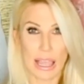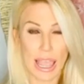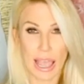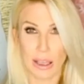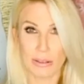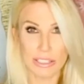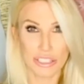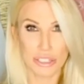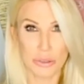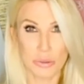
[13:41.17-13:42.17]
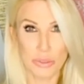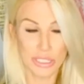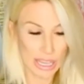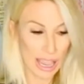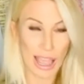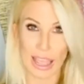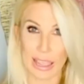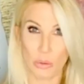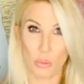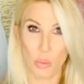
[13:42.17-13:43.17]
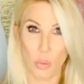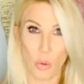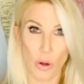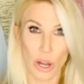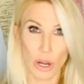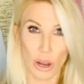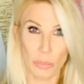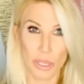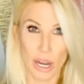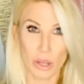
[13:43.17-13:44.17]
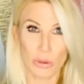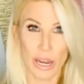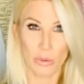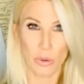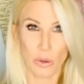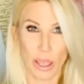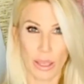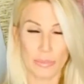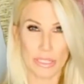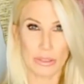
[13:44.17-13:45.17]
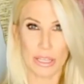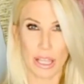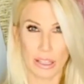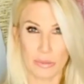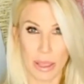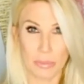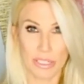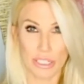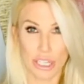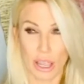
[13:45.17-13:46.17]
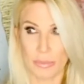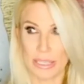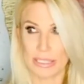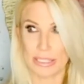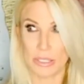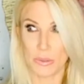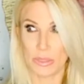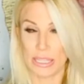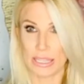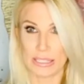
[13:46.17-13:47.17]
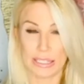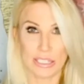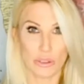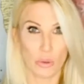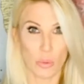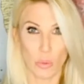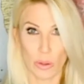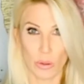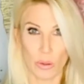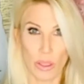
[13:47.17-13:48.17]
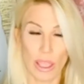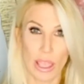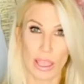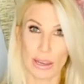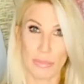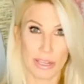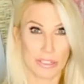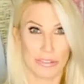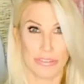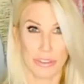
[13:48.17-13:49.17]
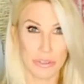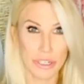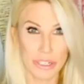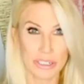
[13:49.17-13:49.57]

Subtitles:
house shoes I put on when I woke up, to the color of my pajamas, to the essential oil in my diffuser,